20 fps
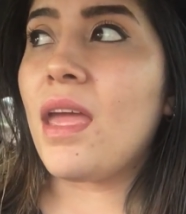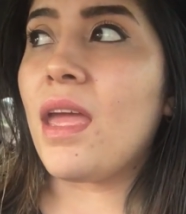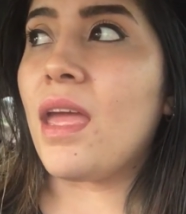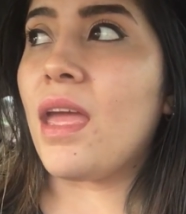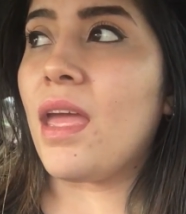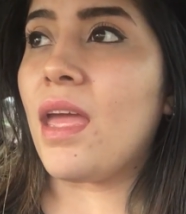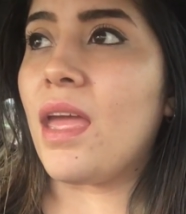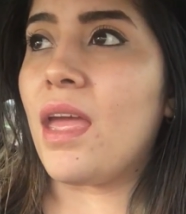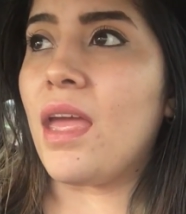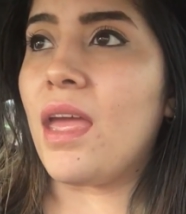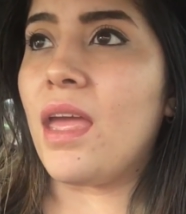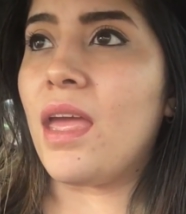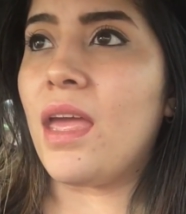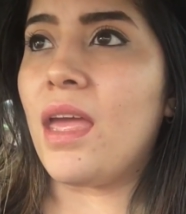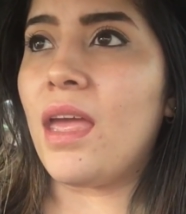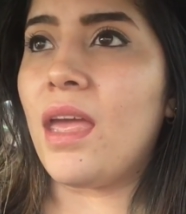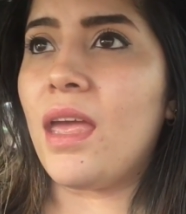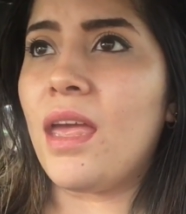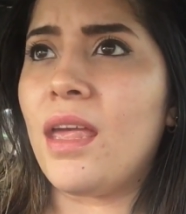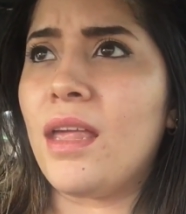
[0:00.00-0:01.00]

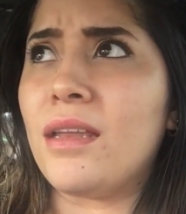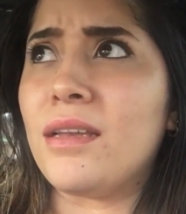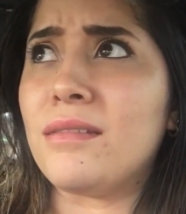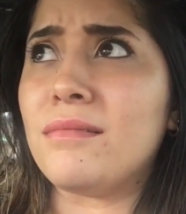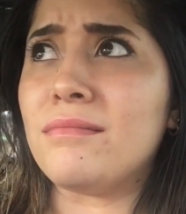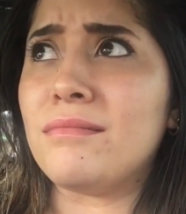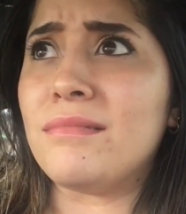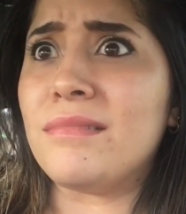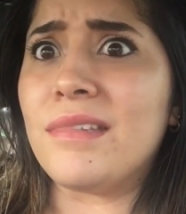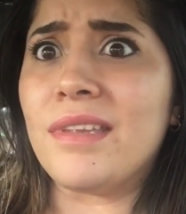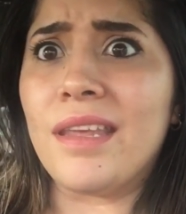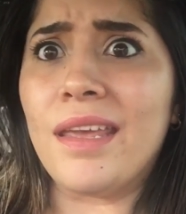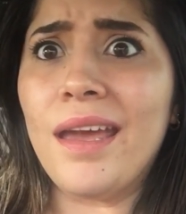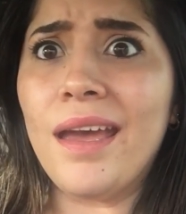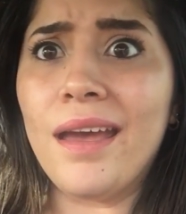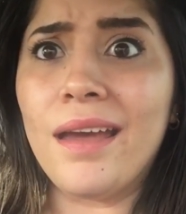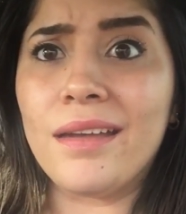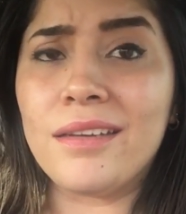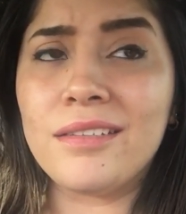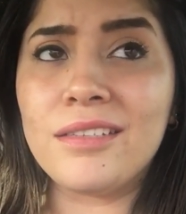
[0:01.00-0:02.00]
and
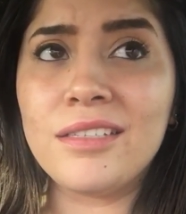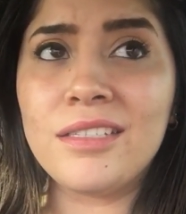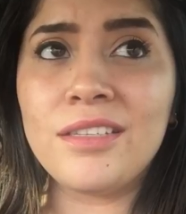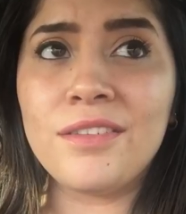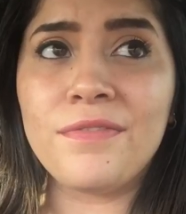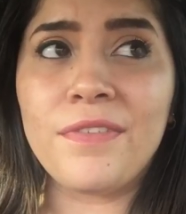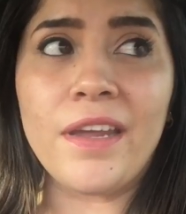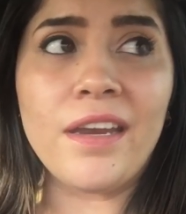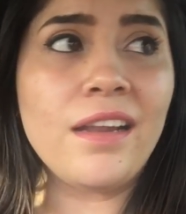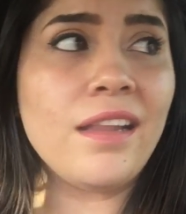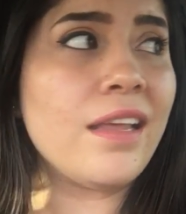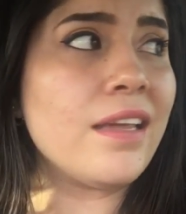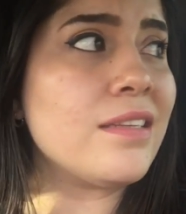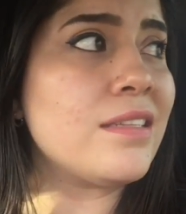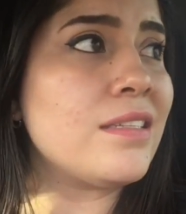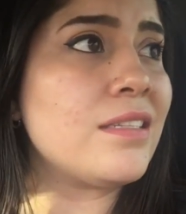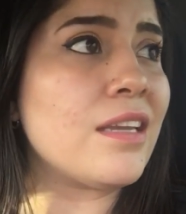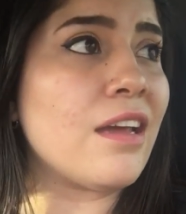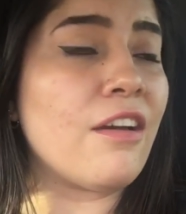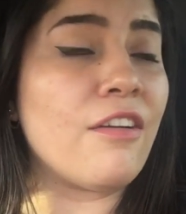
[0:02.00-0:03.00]
yeah, just to finalize
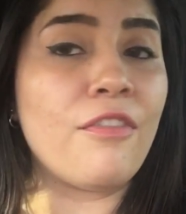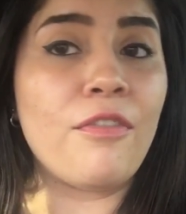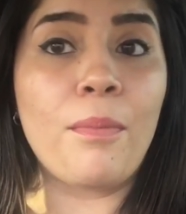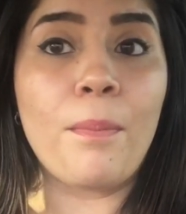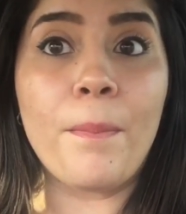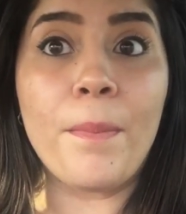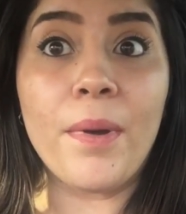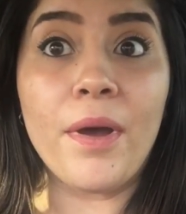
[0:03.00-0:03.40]
stuff.